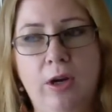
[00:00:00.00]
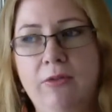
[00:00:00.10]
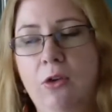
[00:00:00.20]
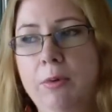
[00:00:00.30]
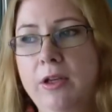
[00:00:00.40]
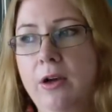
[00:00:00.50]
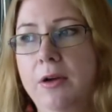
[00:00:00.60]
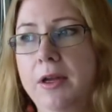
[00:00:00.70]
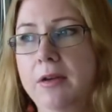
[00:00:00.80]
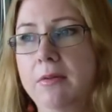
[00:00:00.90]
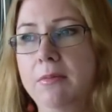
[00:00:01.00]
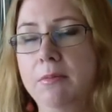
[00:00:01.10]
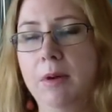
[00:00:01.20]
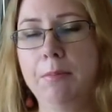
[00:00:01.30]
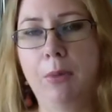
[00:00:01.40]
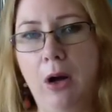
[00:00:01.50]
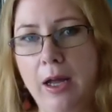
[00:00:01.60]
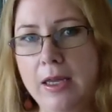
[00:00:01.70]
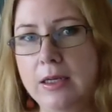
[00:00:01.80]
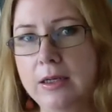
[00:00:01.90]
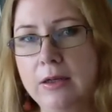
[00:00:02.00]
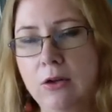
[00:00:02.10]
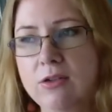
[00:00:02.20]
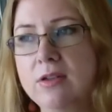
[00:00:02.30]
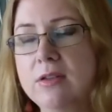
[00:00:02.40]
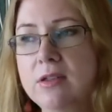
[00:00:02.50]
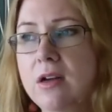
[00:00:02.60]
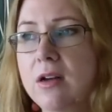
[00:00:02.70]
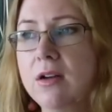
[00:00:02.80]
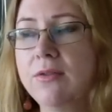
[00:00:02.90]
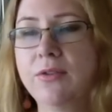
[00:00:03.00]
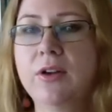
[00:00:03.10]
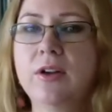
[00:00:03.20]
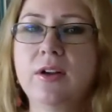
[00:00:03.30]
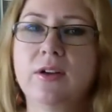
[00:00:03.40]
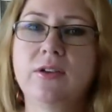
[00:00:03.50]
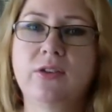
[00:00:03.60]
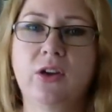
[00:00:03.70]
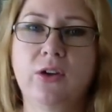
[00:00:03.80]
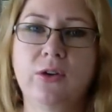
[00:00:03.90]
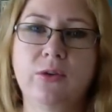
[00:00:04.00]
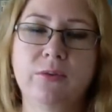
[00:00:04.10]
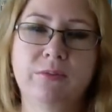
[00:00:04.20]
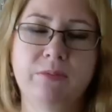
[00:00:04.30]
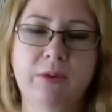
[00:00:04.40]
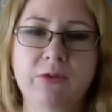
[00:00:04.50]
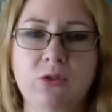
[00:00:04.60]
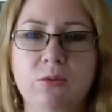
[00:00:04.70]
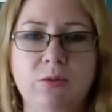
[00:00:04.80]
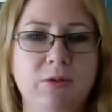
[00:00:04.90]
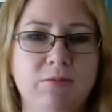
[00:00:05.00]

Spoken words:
I have not been going and buying lots of stuff, so I'm still,